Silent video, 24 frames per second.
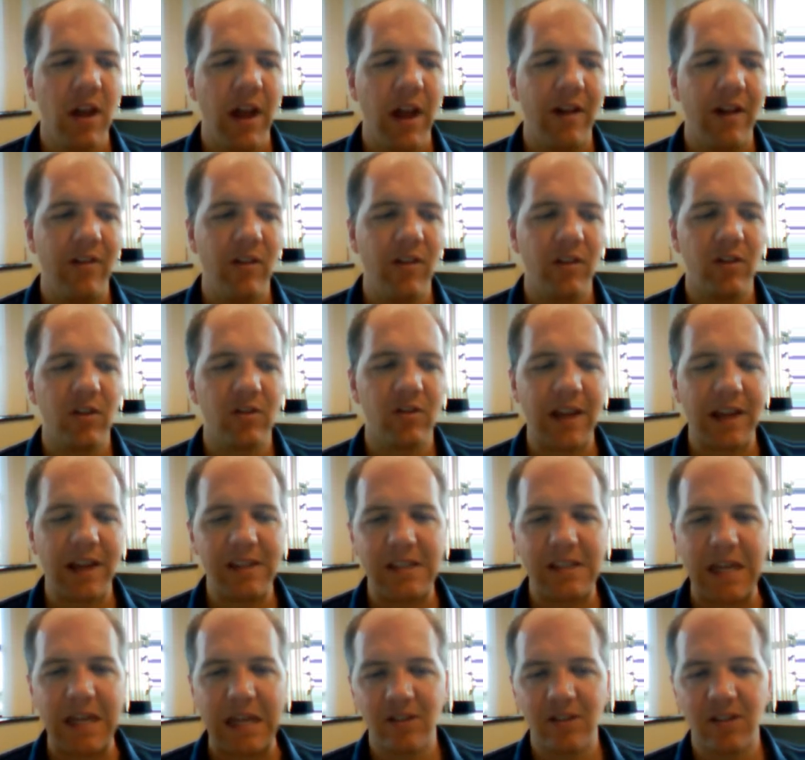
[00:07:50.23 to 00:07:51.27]
And then there's
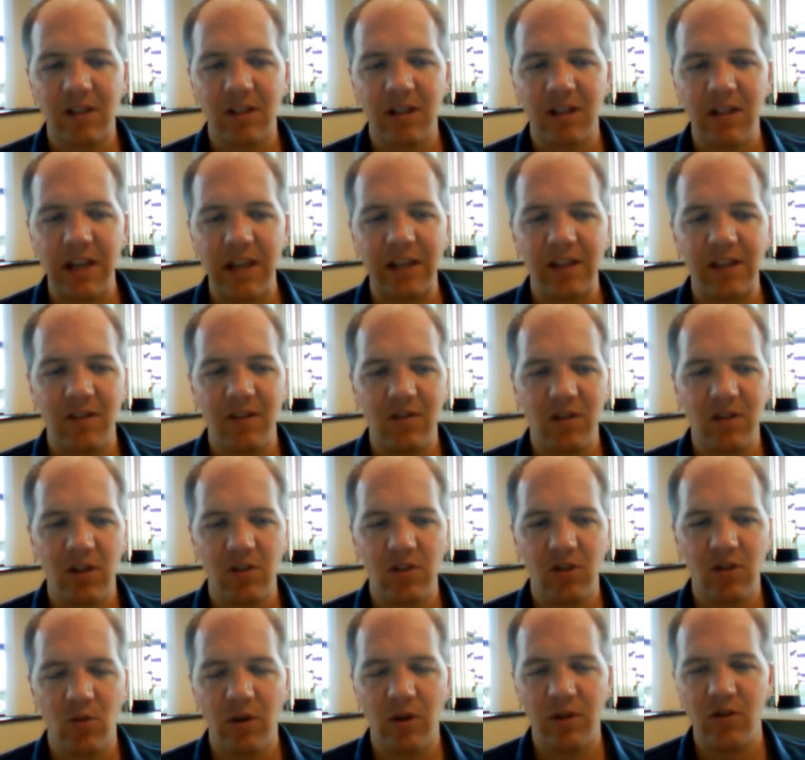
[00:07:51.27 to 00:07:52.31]
that dense connective
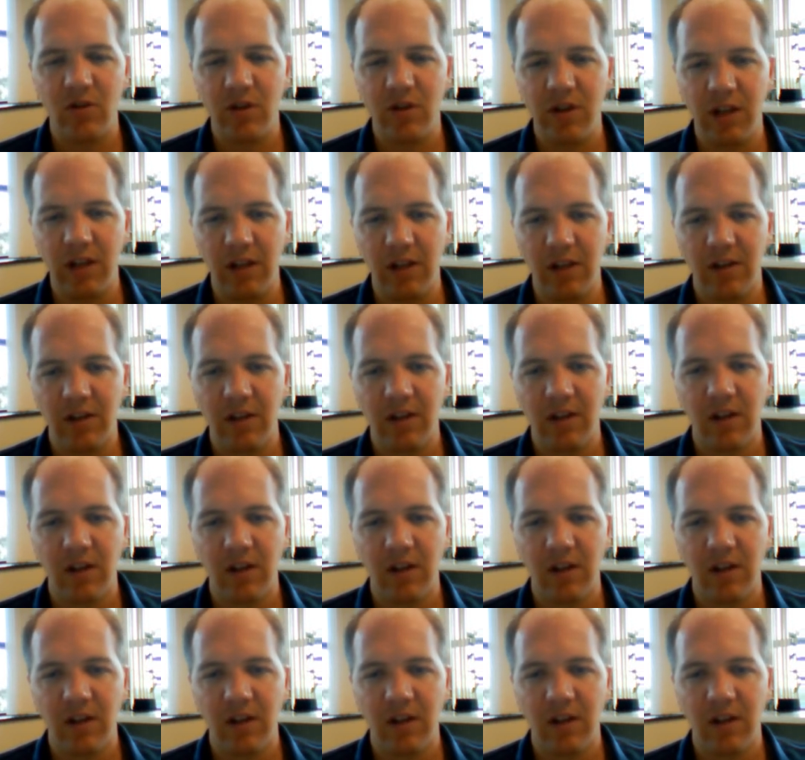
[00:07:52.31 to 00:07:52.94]
tissue underneath,